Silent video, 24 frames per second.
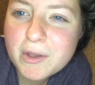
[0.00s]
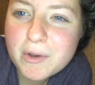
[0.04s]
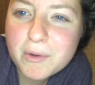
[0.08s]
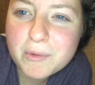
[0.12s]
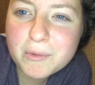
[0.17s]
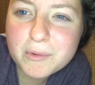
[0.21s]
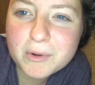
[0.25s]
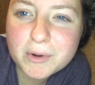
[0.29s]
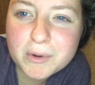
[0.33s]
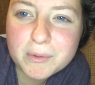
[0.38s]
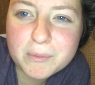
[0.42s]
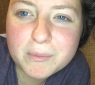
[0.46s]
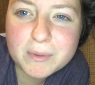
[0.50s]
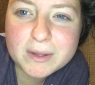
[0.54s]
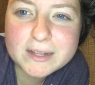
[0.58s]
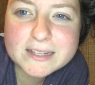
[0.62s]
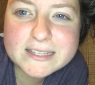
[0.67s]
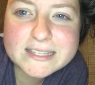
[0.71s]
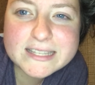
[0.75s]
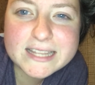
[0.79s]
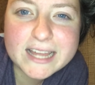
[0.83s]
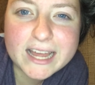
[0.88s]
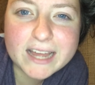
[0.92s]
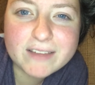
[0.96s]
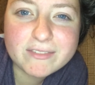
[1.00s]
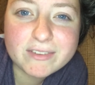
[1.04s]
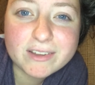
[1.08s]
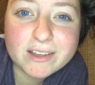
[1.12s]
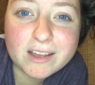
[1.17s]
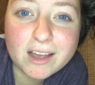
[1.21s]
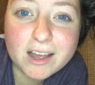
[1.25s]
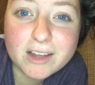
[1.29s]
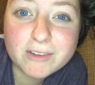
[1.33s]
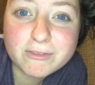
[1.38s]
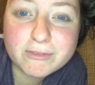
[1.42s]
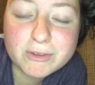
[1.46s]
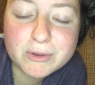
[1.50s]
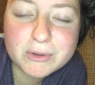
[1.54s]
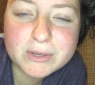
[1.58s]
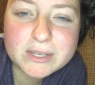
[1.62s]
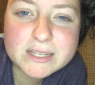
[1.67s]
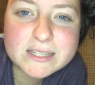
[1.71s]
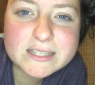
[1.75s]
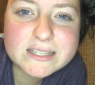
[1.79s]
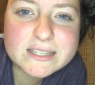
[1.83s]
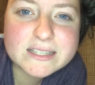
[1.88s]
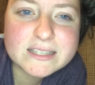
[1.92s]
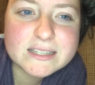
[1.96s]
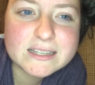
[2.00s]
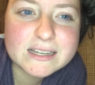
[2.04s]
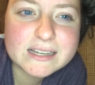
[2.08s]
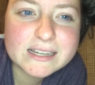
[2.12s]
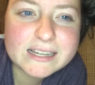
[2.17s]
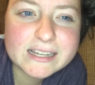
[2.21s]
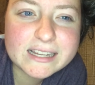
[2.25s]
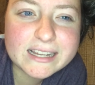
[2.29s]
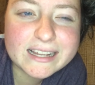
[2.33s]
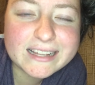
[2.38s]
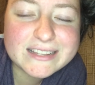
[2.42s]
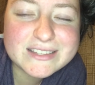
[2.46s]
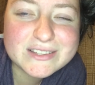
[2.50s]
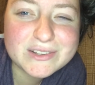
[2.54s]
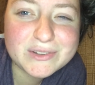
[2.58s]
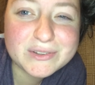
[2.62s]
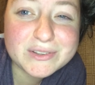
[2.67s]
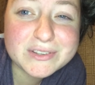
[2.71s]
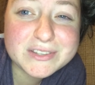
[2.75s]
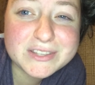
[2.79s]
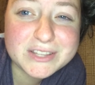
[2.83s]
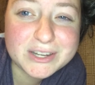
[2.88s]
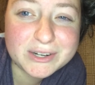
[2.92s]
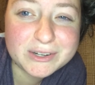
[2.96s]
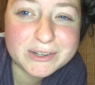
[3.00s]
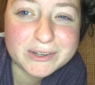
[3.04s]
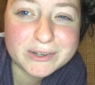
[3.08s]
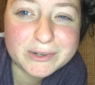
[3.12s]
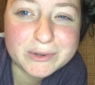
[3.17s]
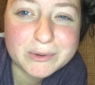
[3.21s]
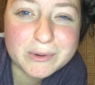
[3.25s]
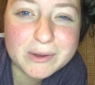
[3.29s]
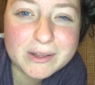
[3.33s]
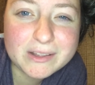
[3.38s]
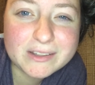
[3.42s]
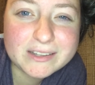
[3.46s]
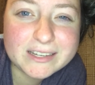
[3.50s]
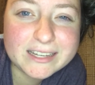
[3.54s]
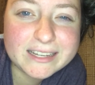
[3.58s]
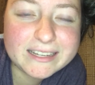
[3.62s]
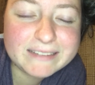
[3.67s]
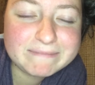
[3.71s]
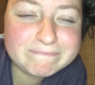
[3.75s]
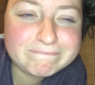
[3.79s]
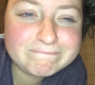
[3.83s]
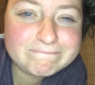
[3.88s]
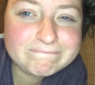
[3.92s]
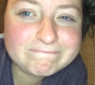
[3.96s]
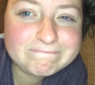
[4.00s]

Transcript: or ones that have a God focus, as long as they're good quality.